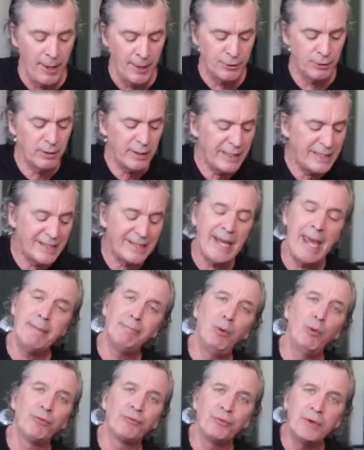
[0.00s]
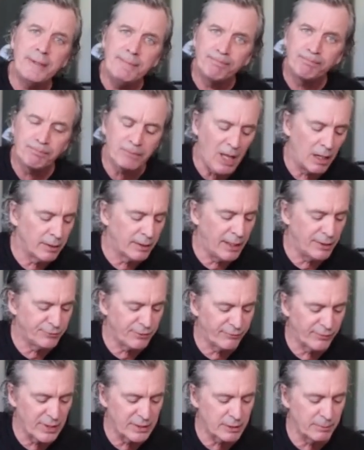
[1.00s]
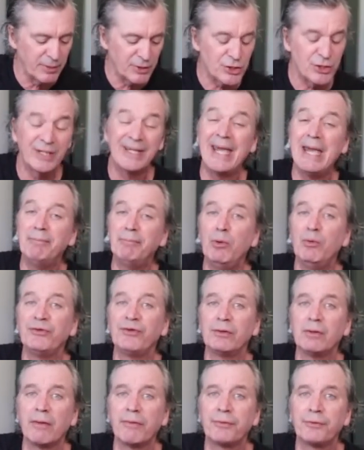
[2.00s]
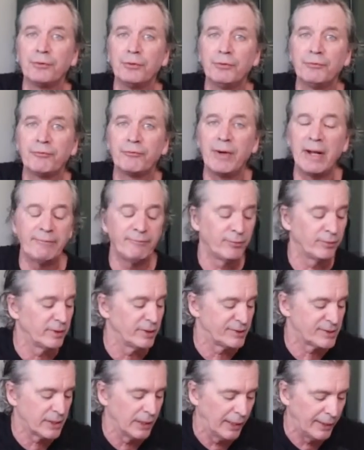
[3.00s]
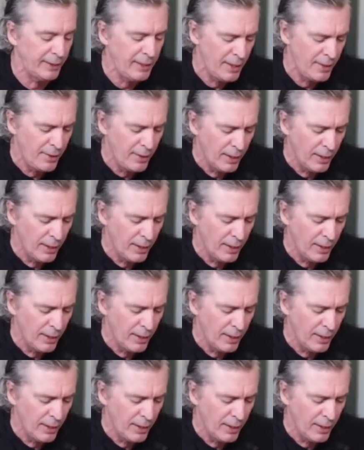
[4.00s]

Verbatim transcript: You're going to need capo 3, in case I forget to mention it. Capo is on the 3rd fret for this guy.